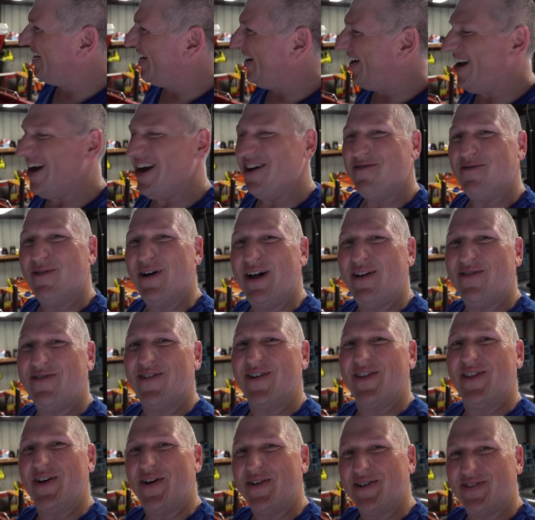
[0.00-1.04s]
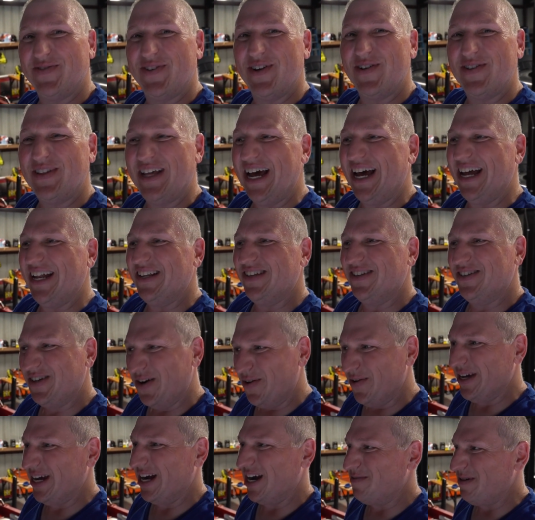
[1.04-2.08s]
All right, well, for those of you that
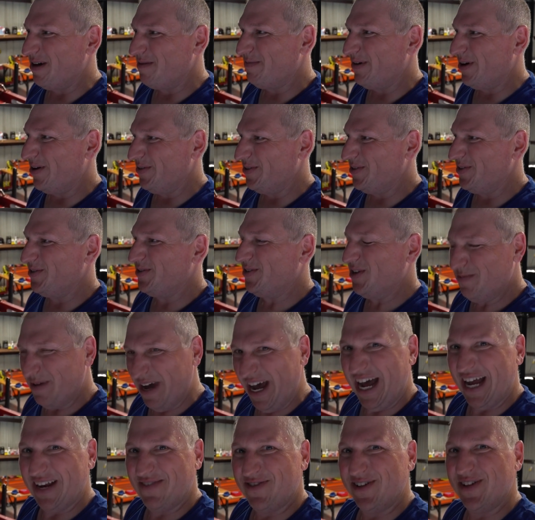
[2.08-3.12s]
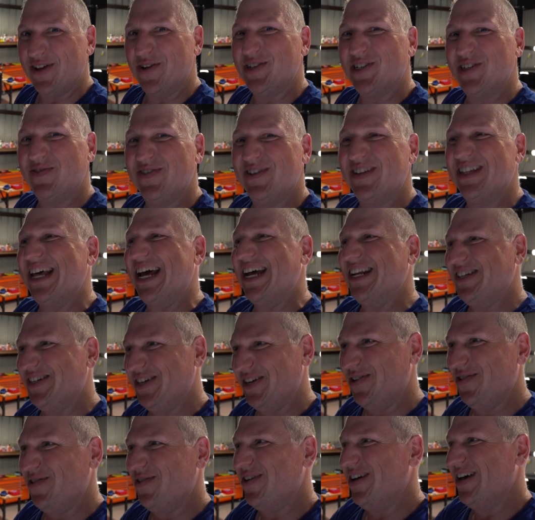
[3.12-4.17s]
don't care about boats, too bad. For those of you that
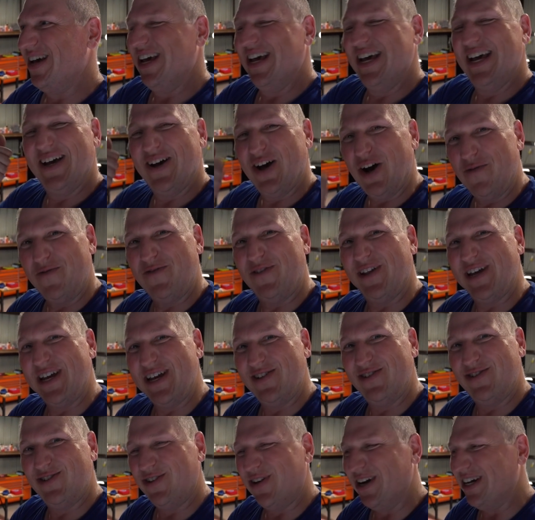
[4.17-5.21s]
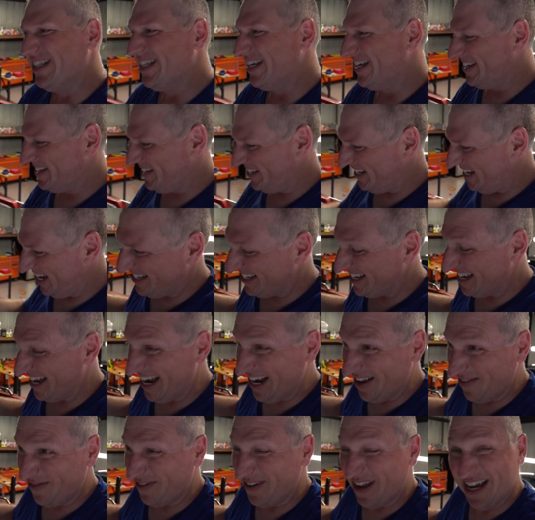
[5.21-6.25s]
do, hopefully you enjoyed this. It's
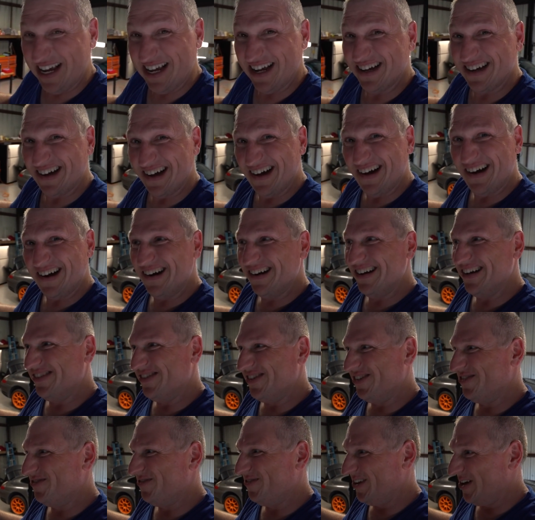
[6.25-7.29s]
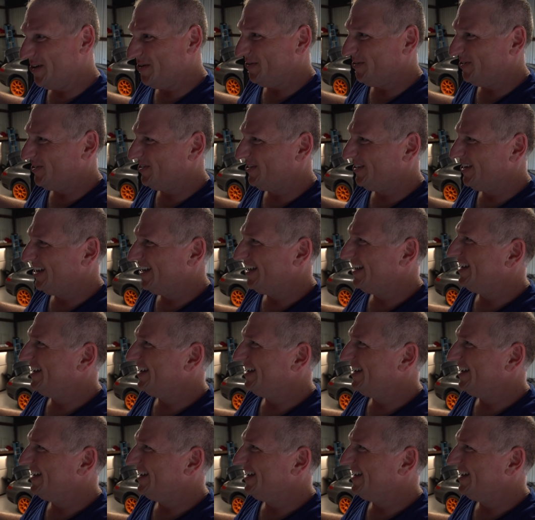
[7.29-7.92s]
kind of like a car, it just floats.